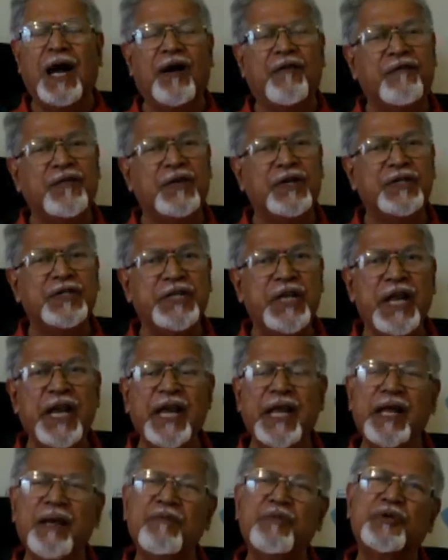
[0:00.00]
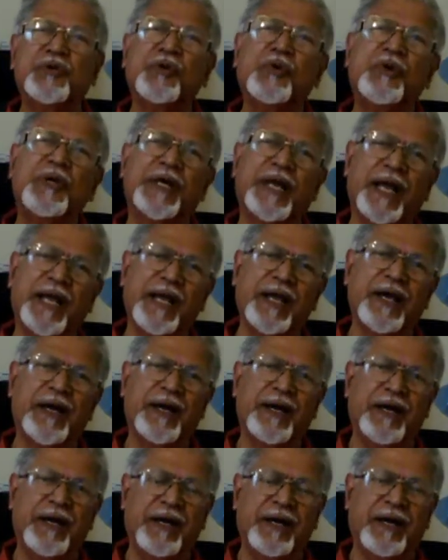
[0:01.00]
After seeing him so
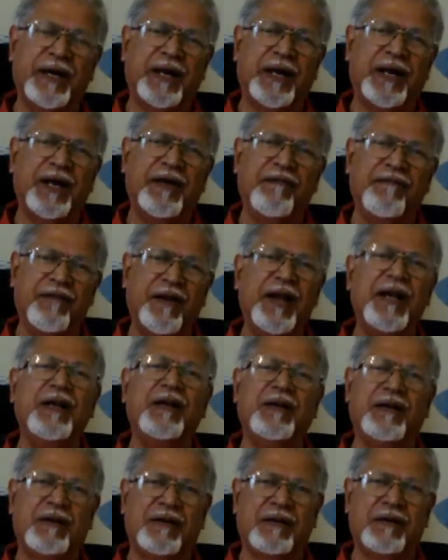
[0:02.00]
tired, I felt